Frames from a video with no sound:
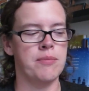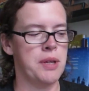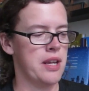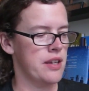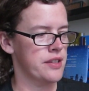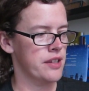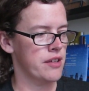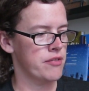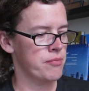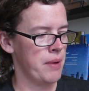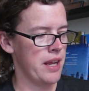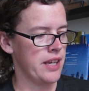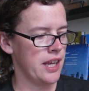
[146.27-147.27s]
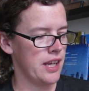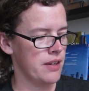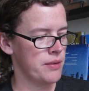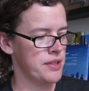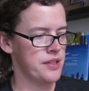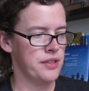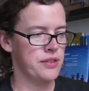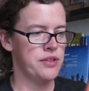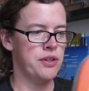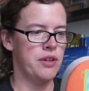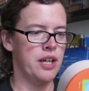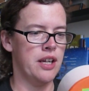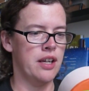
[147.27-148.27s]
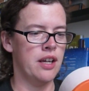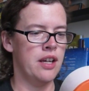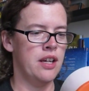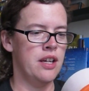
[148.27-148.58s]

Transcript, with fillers: because if my kid was still doing,